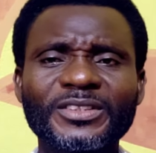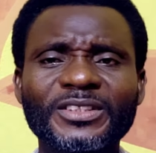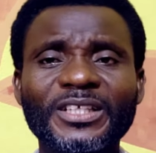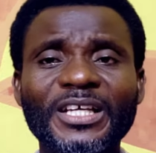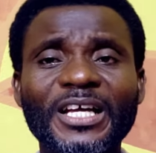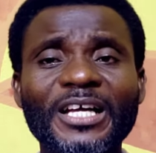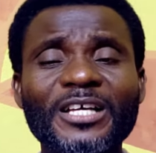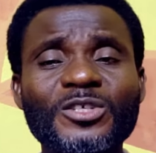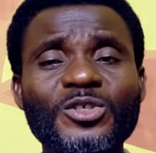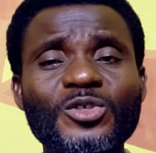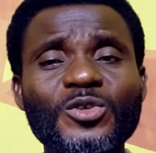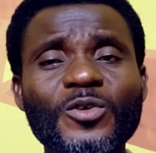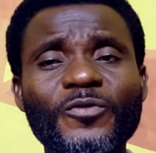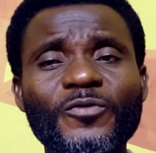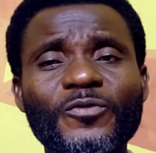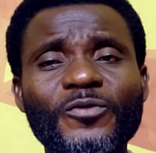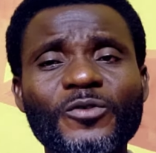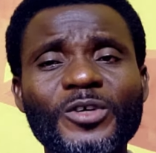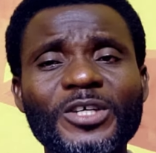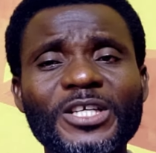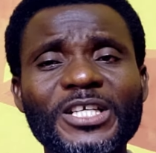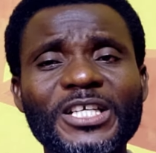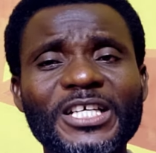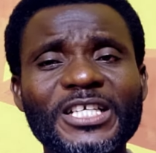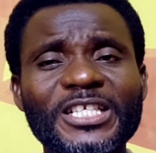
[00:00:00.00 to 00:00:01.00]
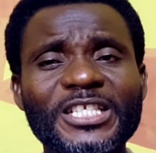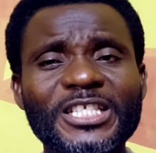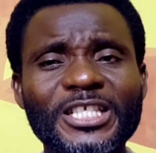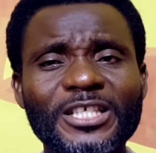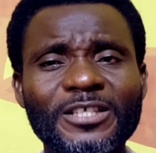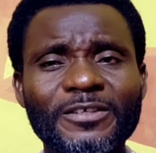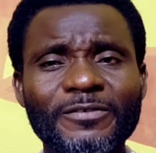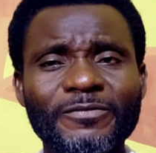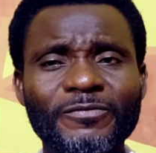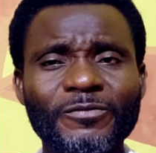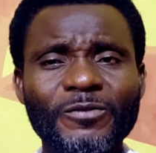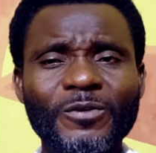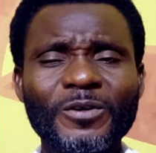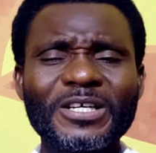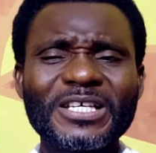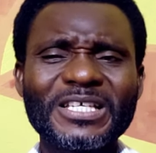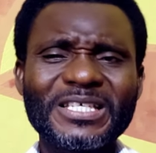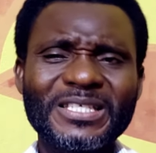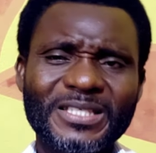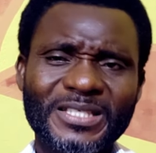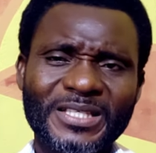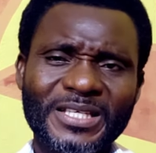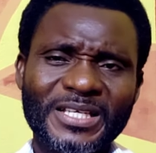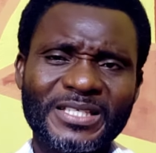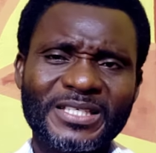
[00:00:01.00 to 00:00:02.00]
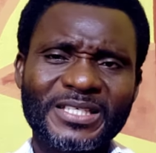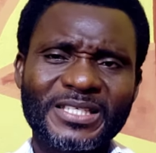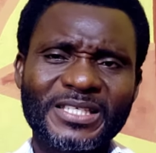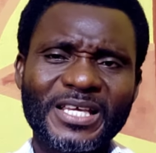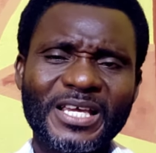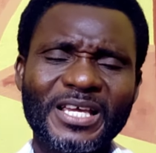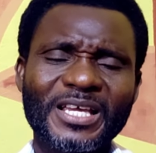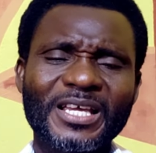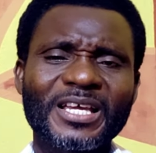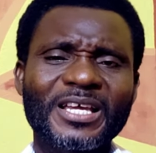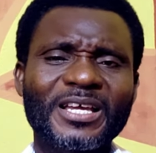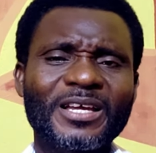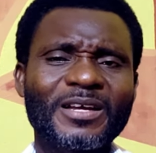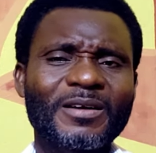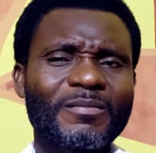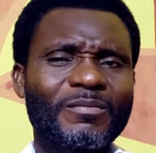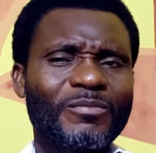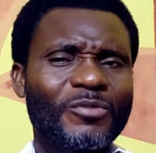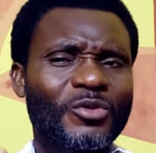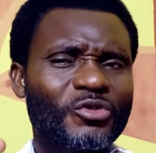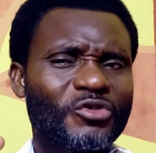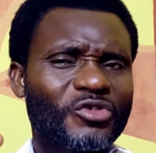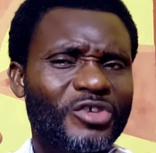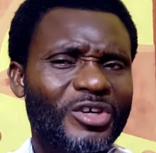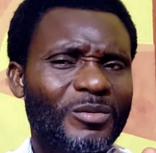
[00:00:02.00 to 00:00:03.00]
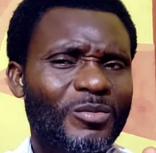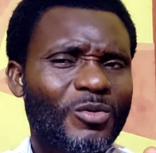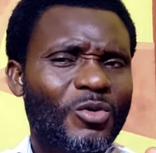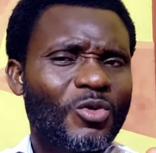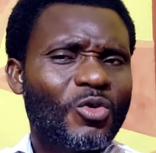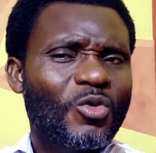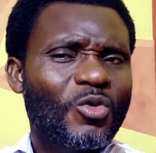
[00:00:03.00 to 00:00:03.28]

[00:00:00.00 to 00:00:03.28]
ya sofo ni ye di for instead se mo dwene mo